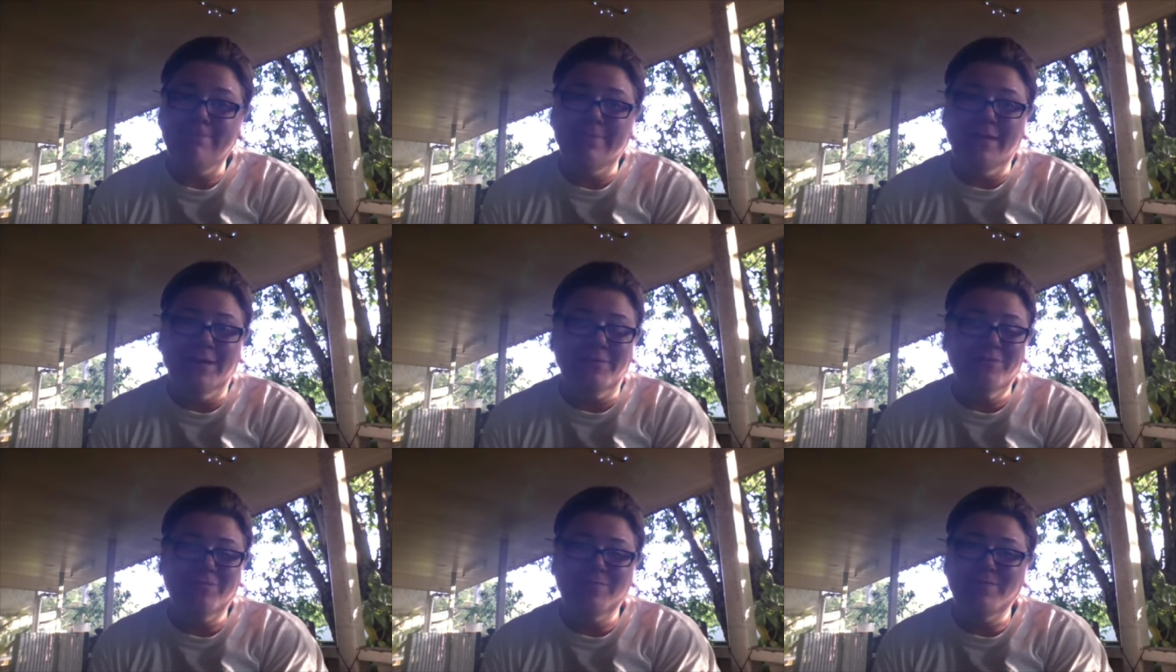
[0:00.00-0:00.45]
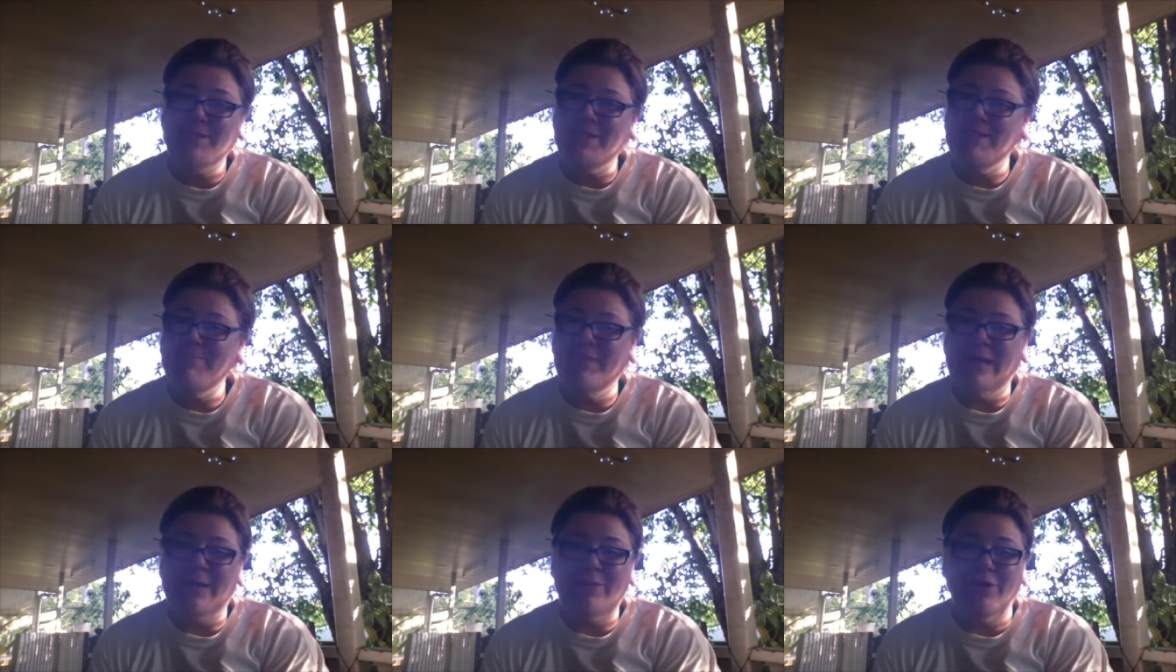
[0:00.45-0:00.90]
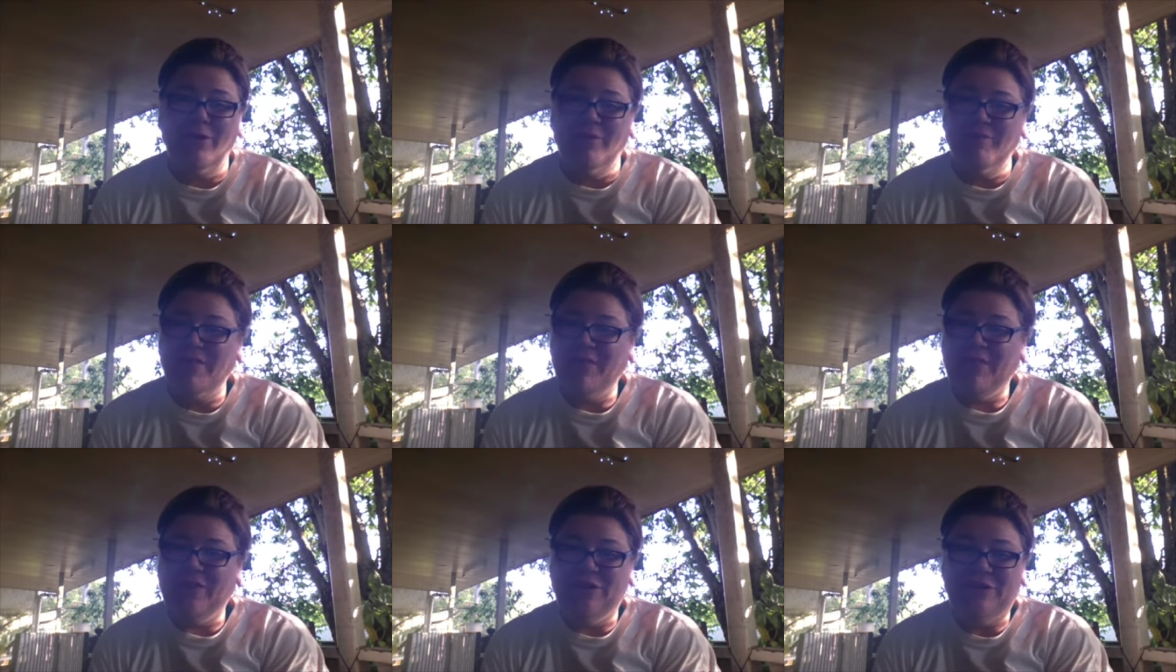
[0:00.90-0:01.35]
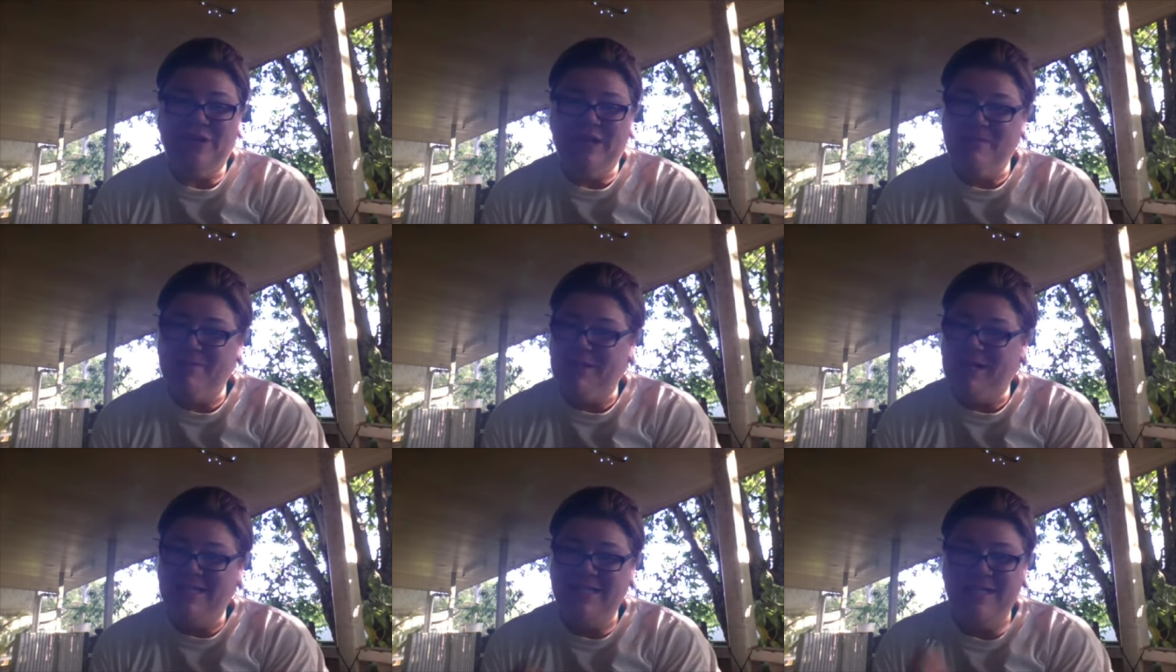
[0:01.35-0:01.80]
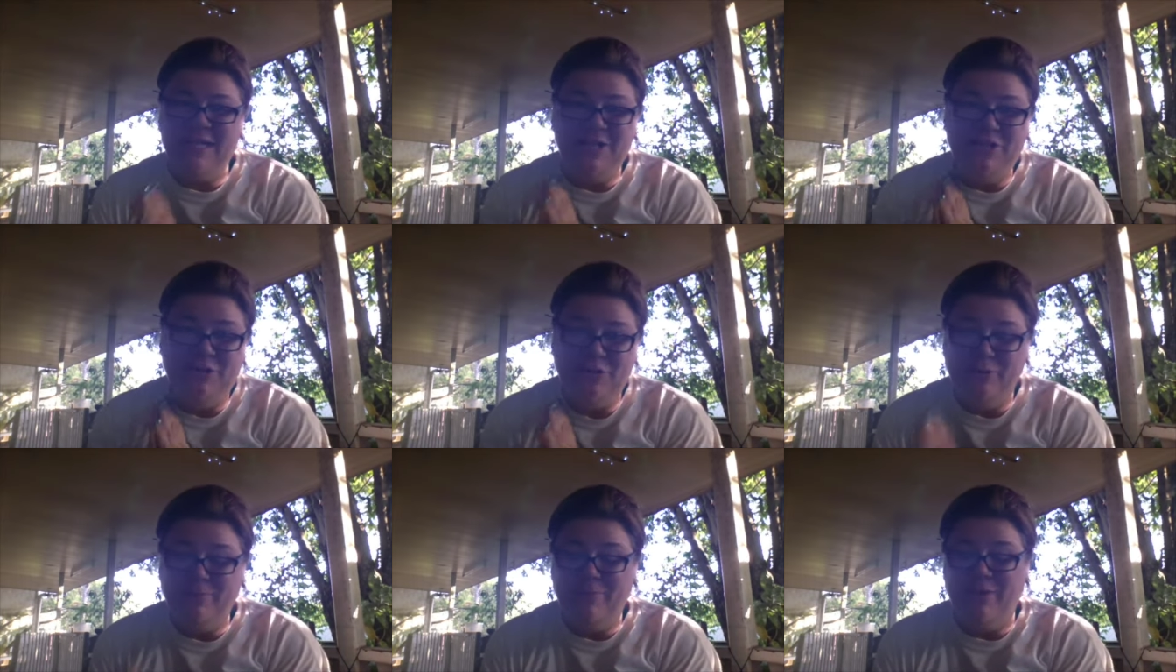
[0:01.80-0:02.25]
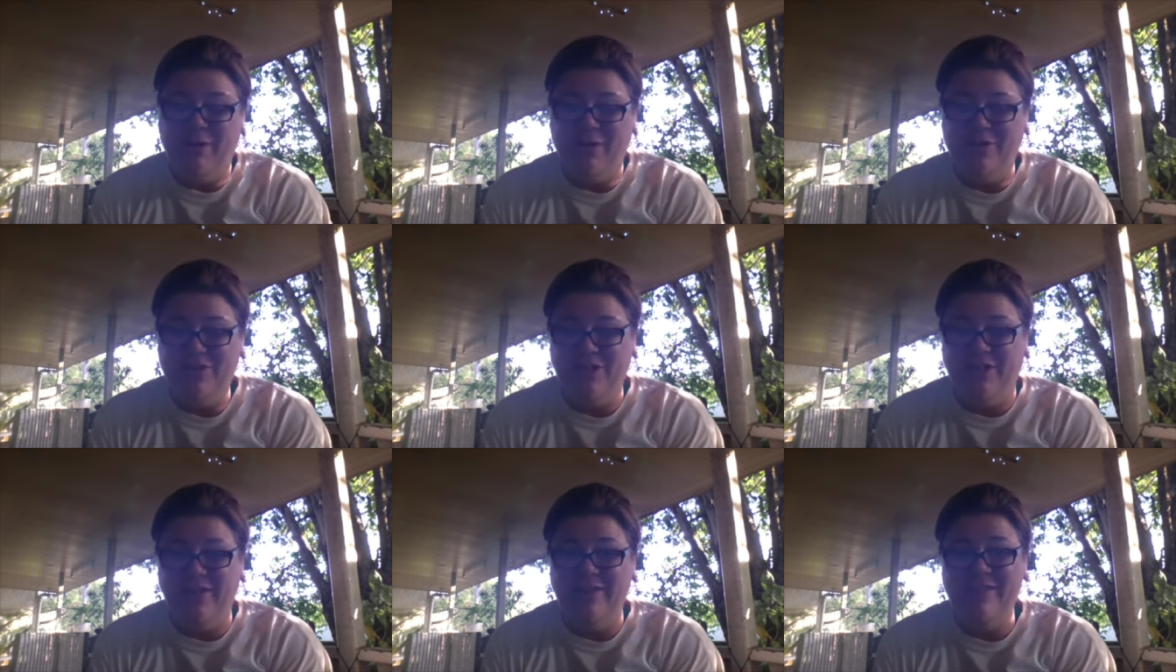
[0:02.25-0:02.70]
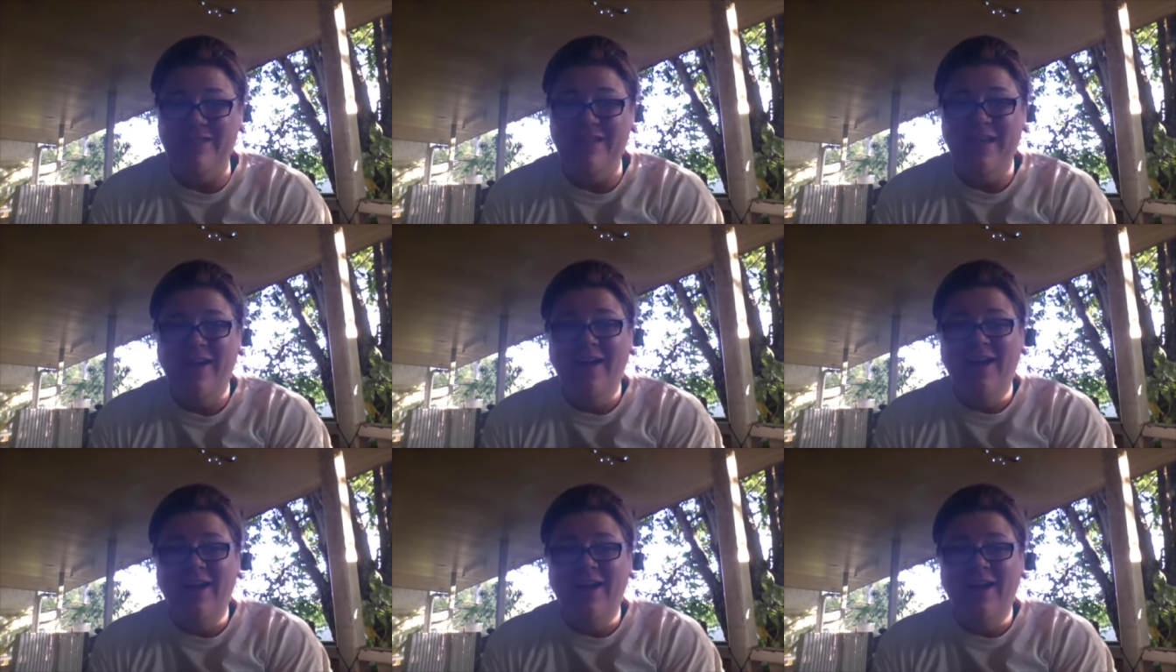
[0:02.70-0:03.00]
I've just blabbered on for 13 minutes and I do apologise.